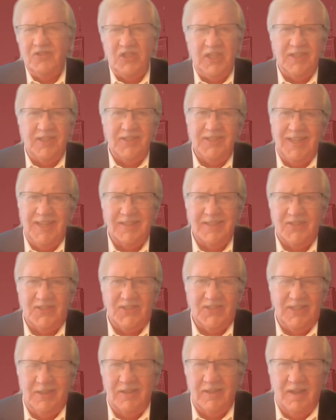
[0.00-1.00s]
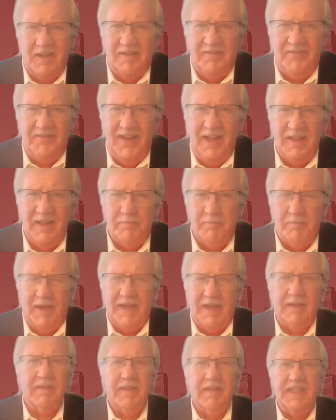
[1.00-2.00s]
just as Silicon Valley
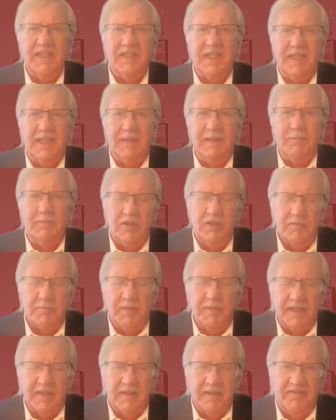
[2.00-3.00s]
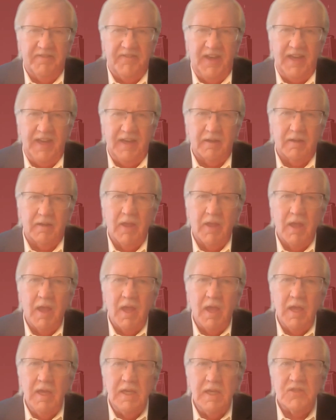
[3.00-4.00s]
Bank they deemed too big to fail.
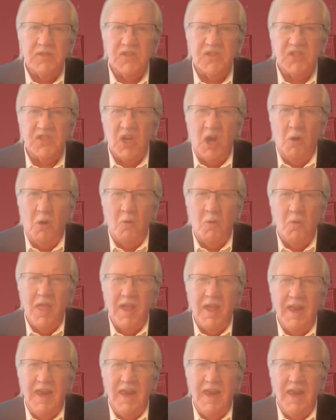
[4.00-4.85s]
So